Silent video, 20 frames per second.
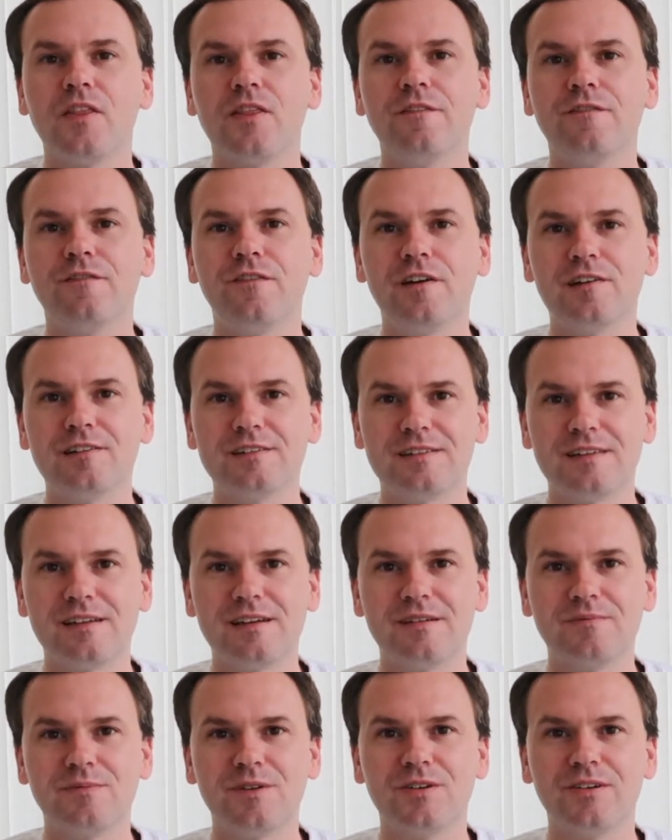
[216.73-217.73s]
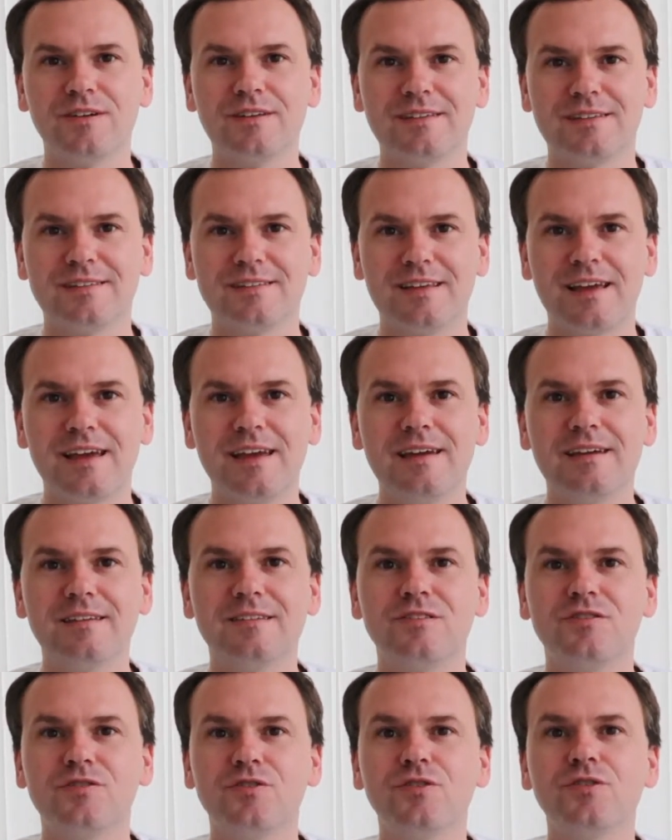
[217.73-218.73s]
The first thing I'm going to say
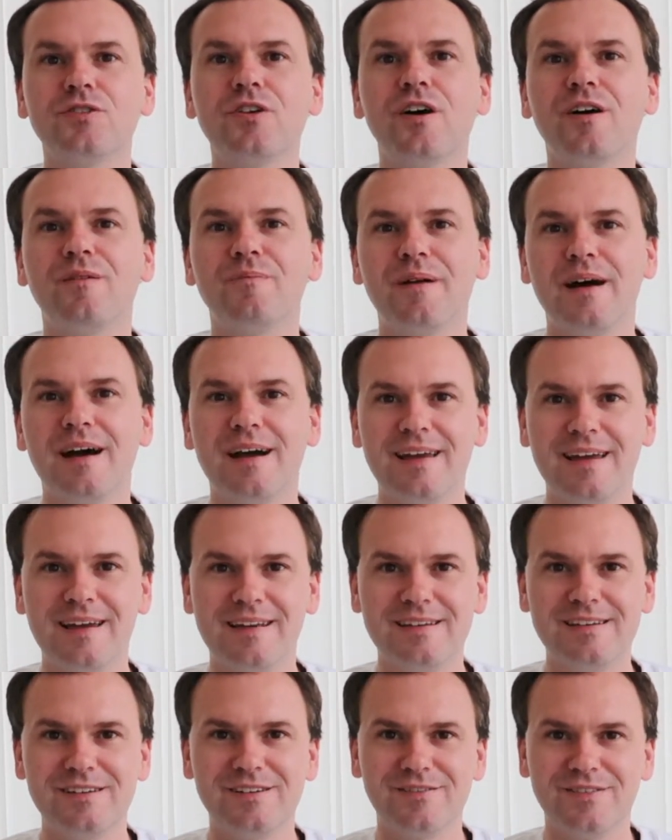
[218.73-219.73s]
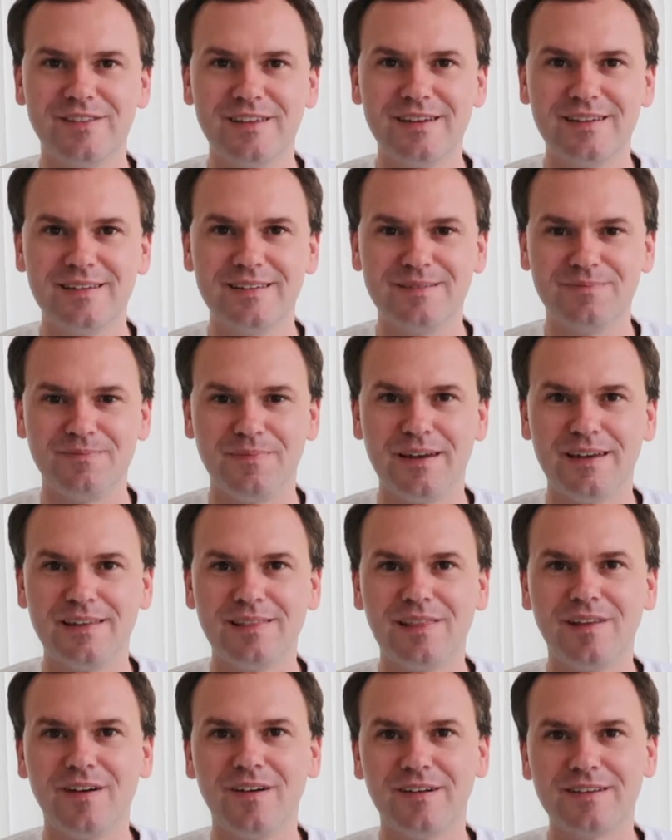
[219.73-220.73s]
is do not buy any of these
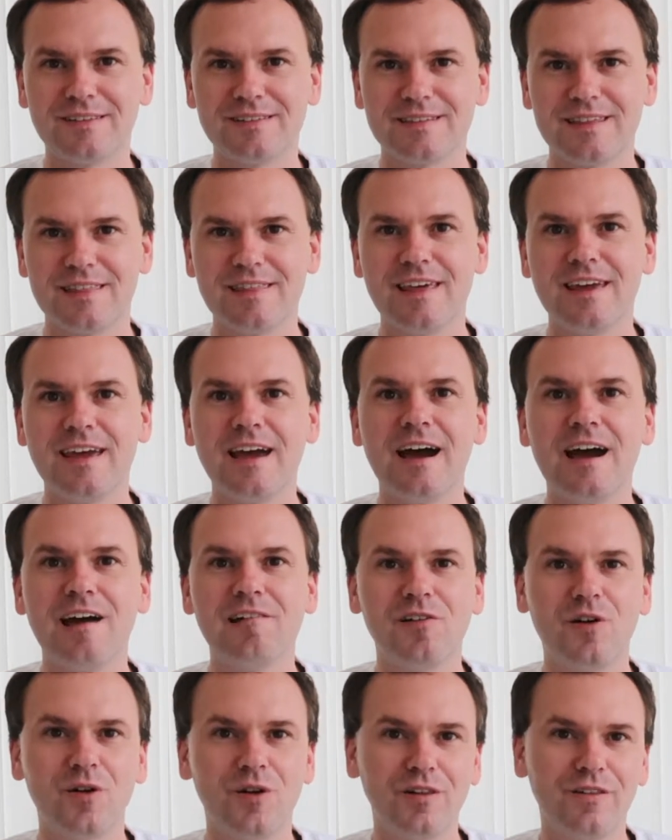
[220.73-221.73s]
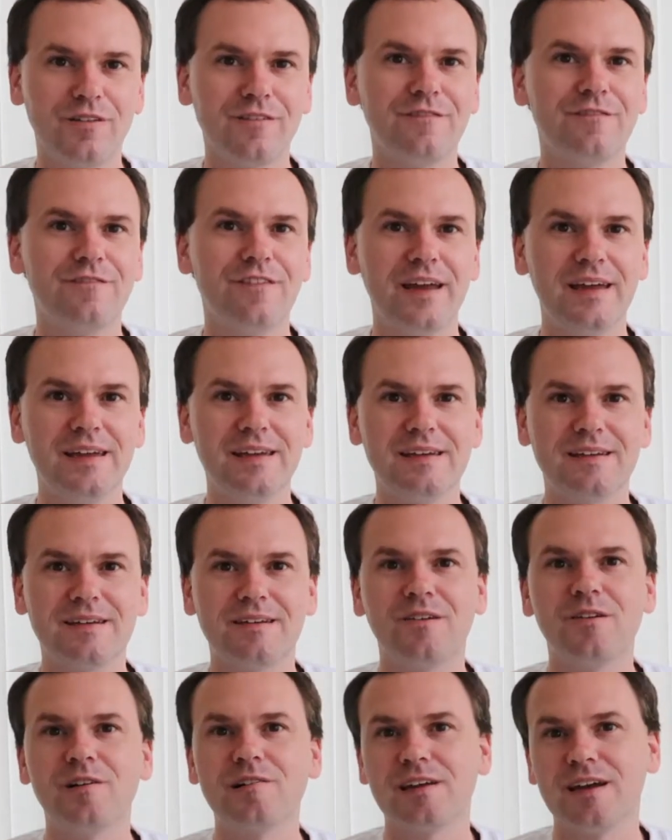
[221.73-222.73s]
pin lots. They are all fake
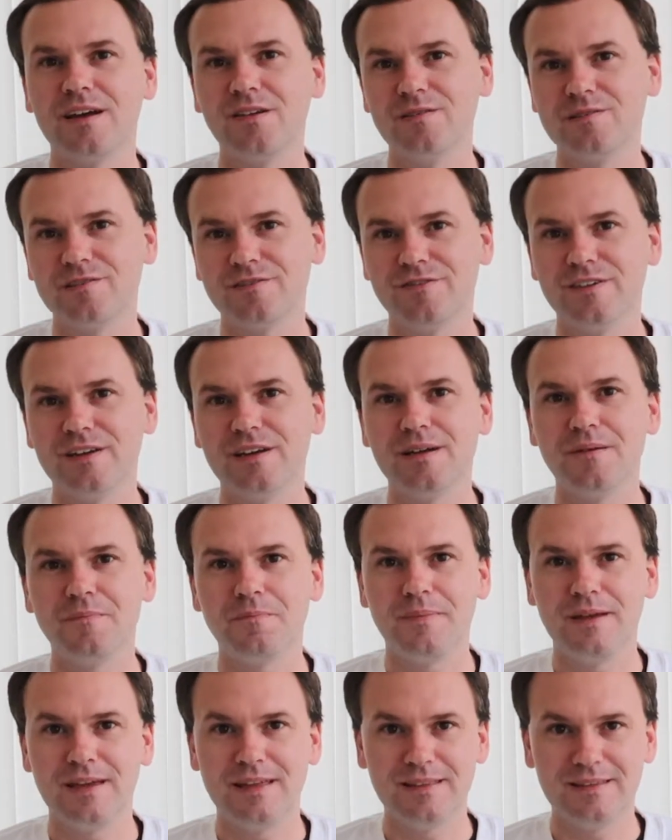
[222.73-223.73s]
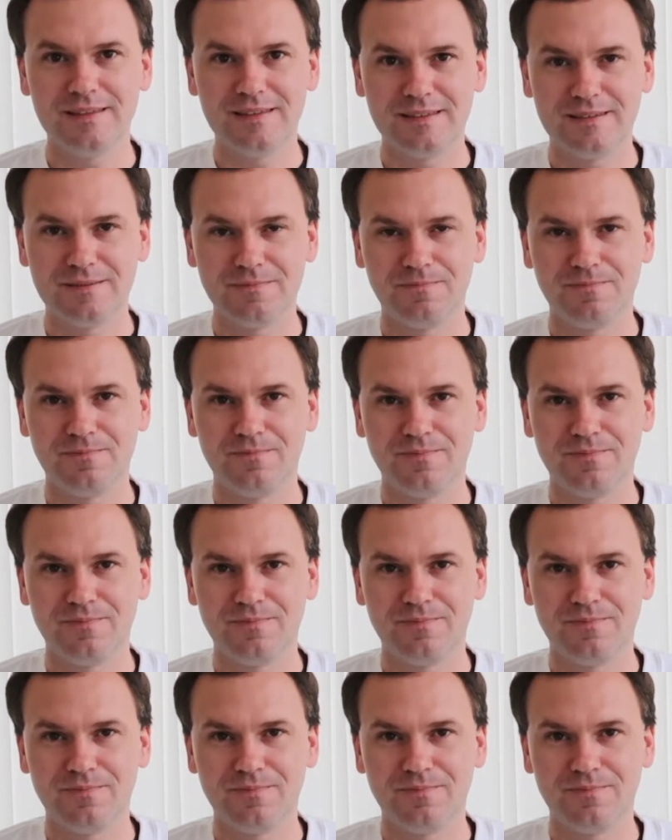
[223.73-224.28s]
or counterfeit pins.